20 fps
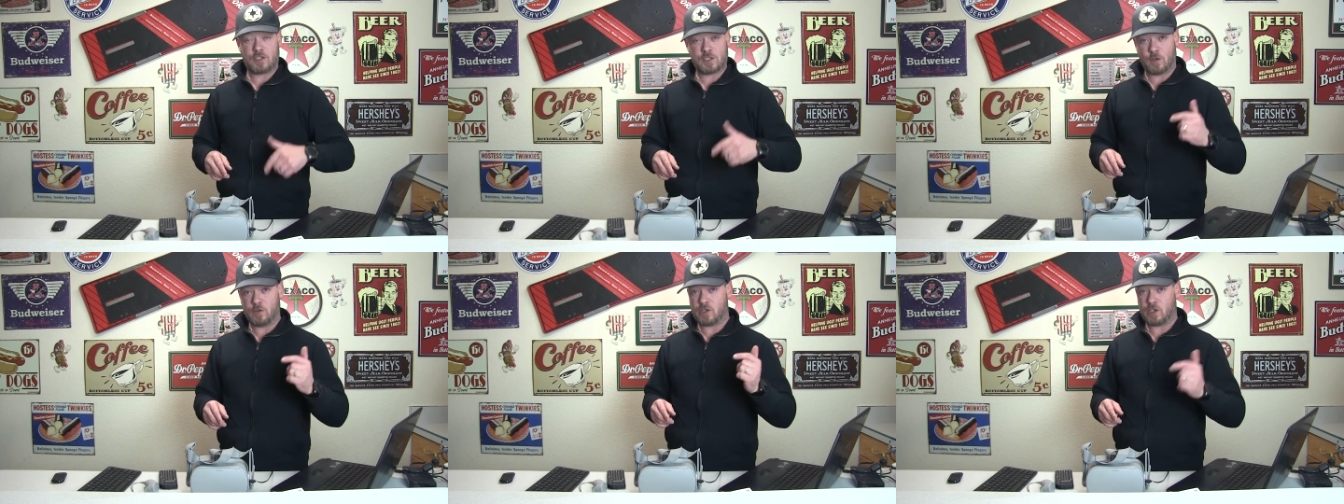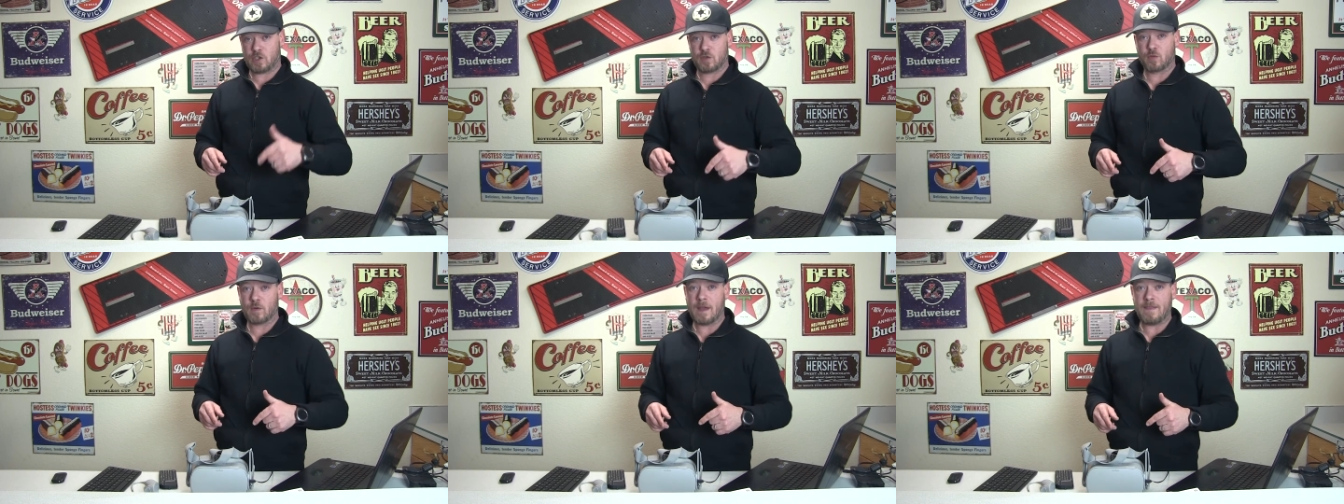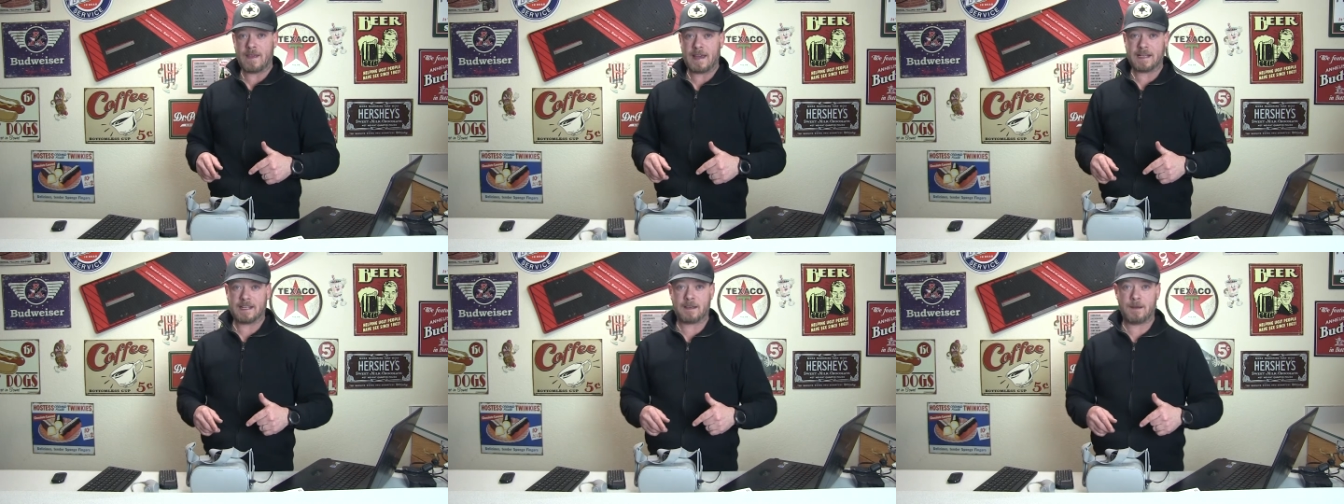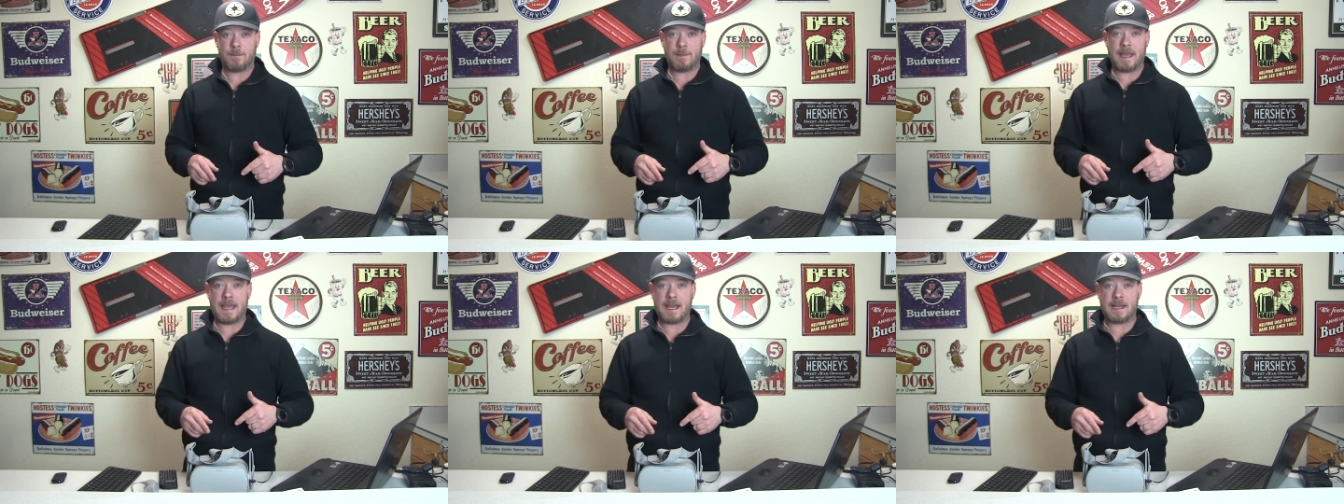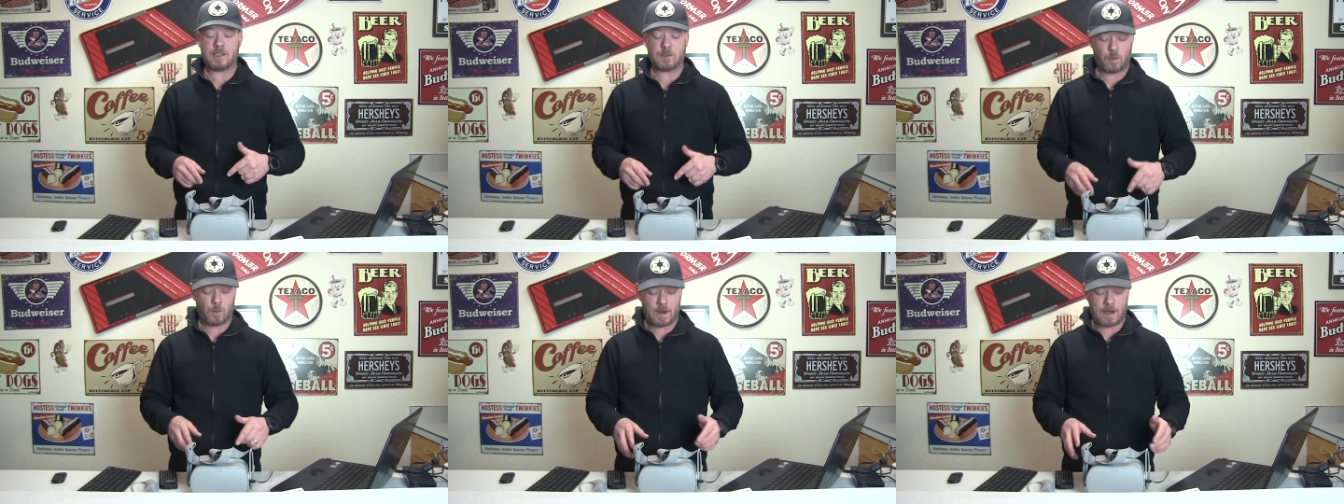So just run that
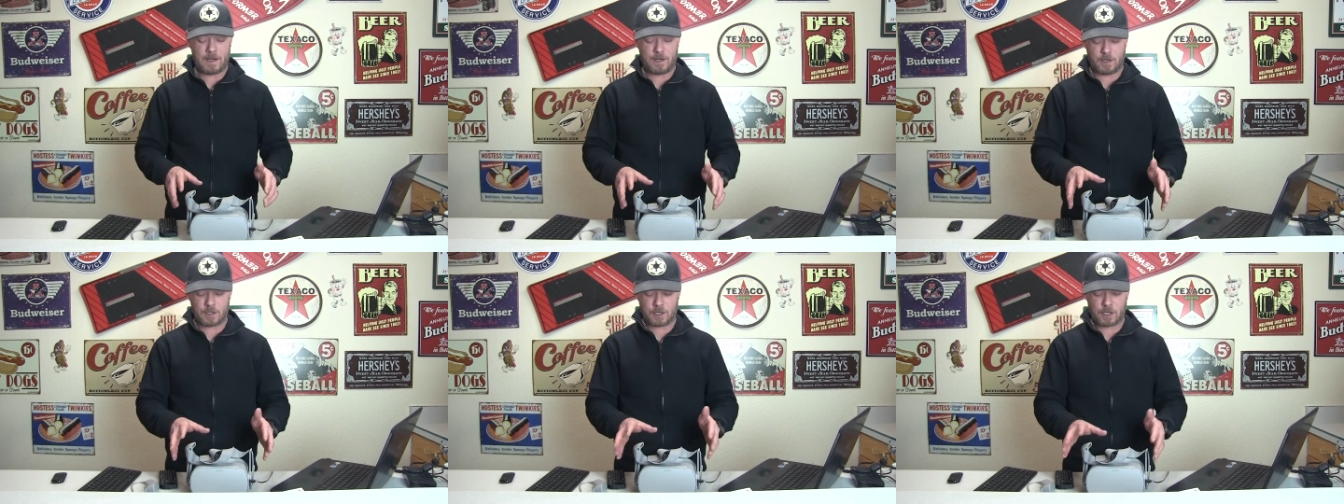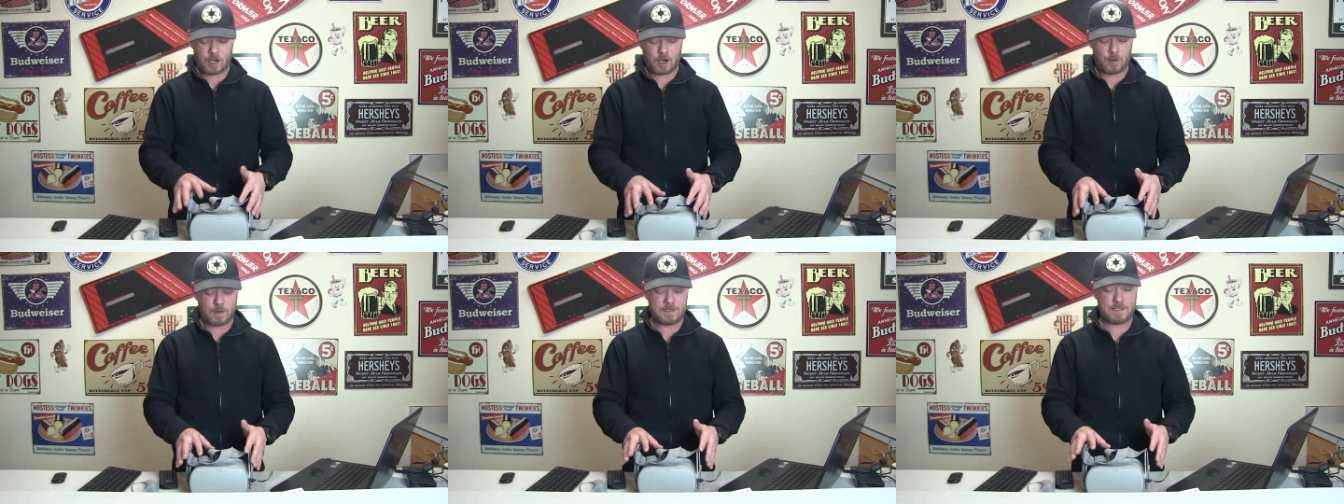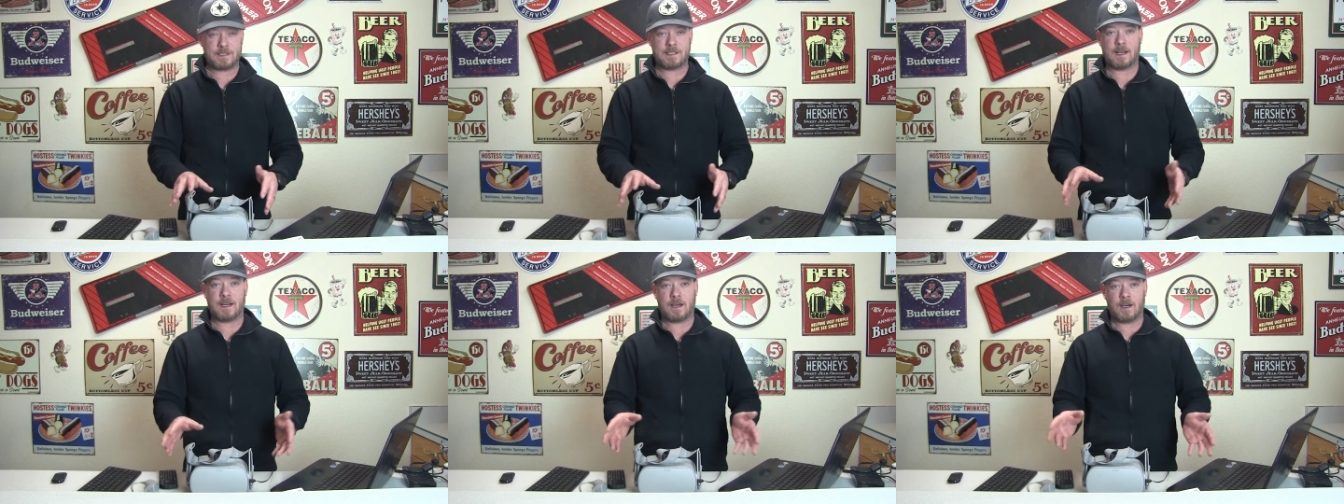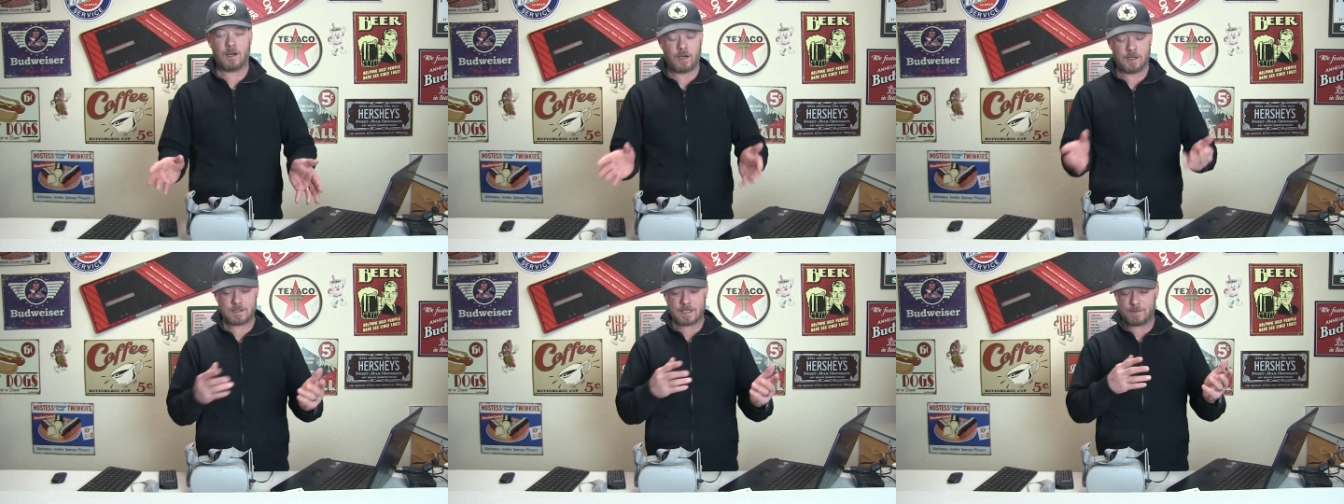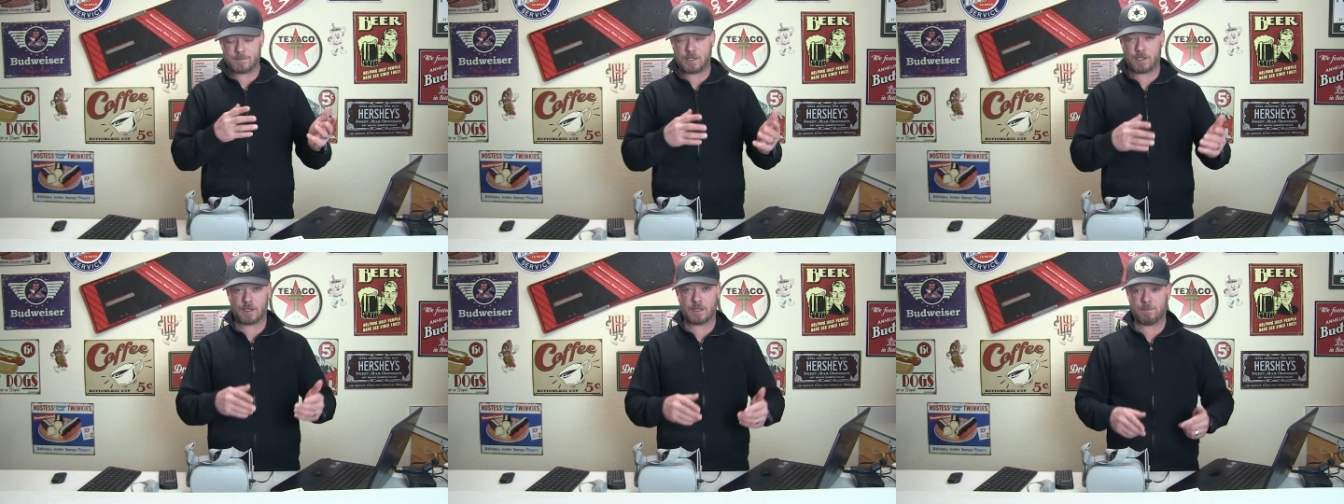command while your Go is hooked
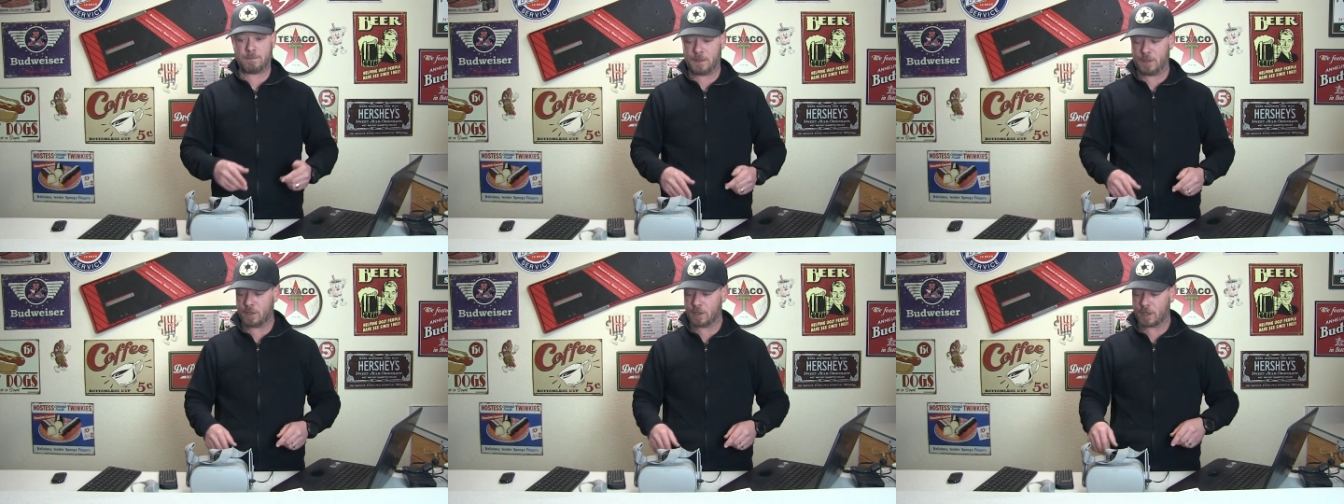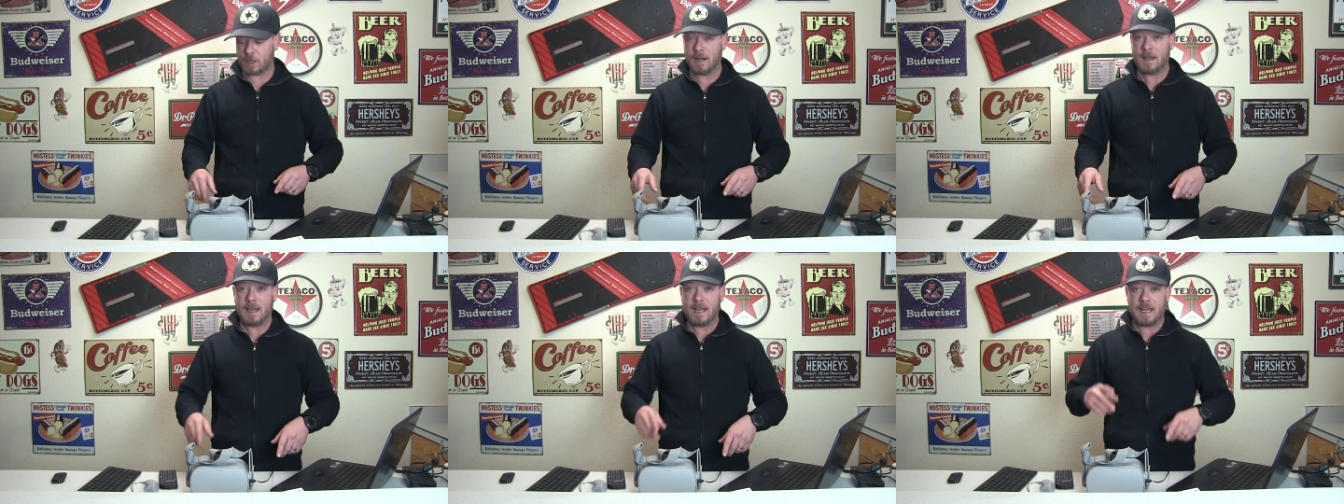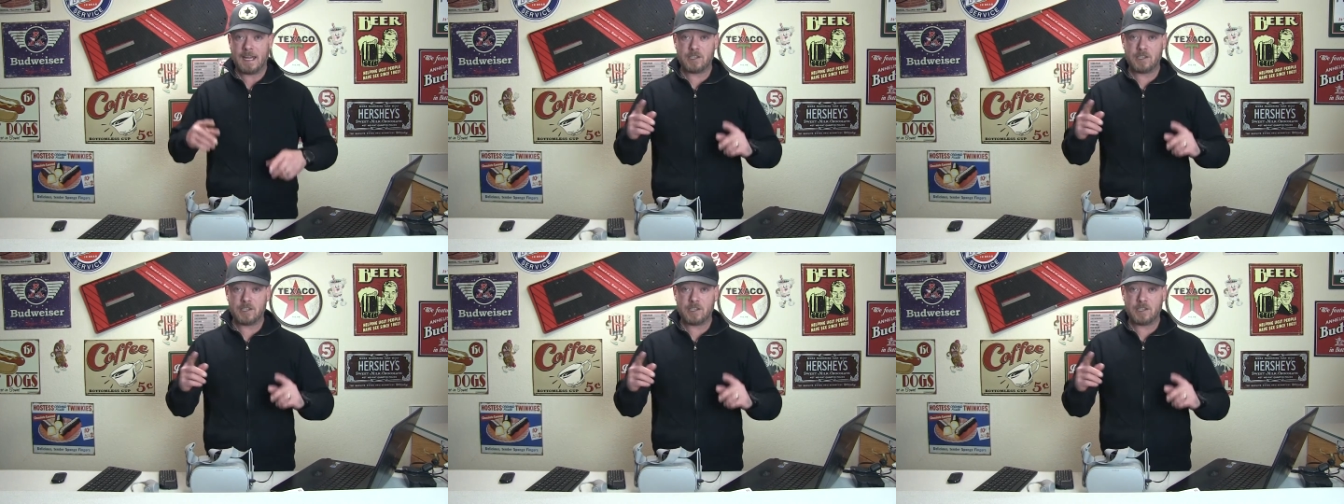up to your computer,